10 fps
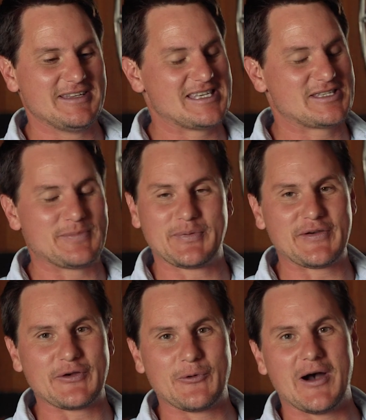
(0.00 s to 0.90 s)
this is a
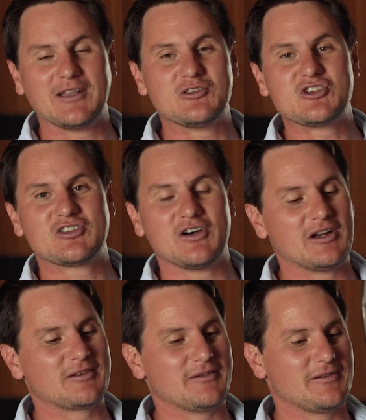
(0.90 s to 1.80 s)
perfect wine to
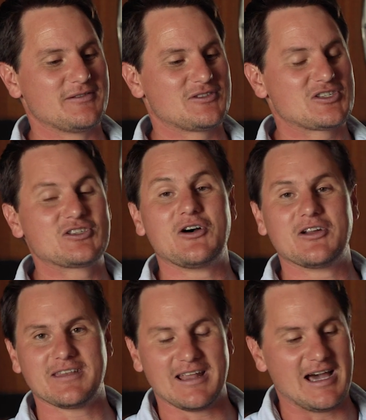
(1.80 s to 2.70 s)
start
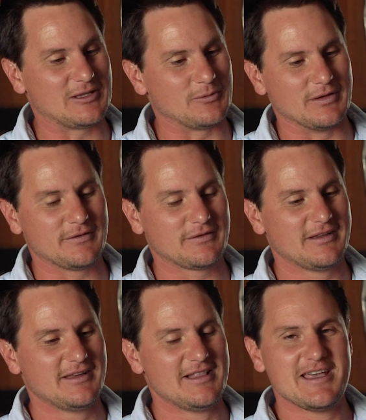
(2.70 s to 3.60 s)
the night with.
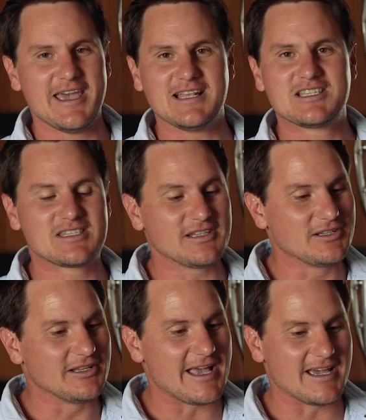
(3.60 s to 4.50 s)
It
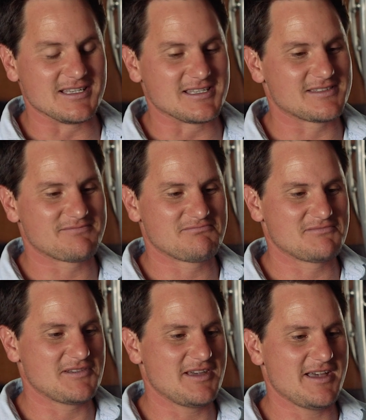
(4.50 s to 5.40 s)
still has
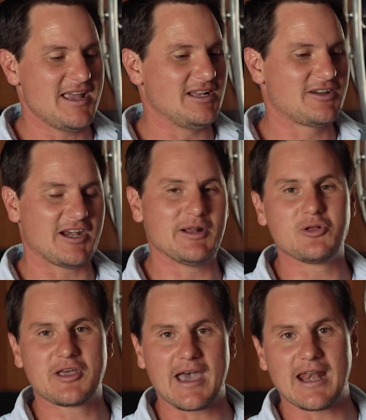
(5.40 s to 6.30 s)

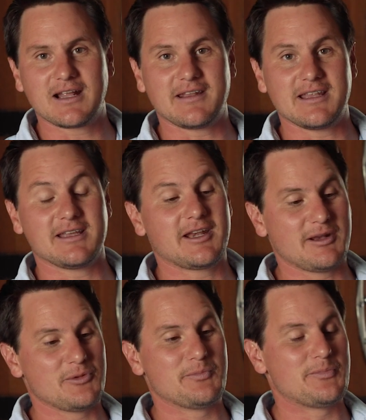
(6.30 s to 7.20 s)
incredible character,
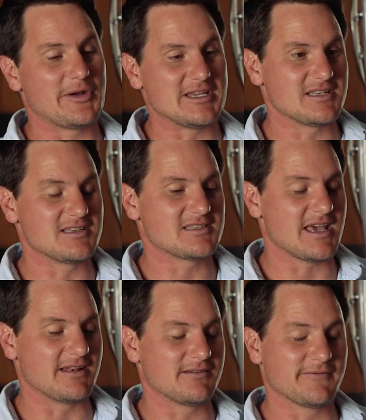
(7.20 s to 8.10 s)
incredible presence,
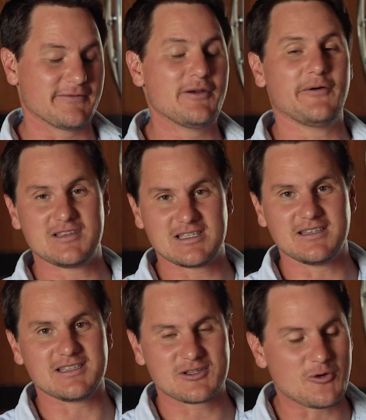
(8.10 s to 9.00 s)
and
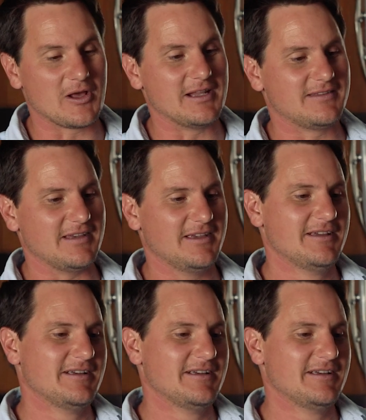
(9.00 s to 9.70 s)
obviously this quality.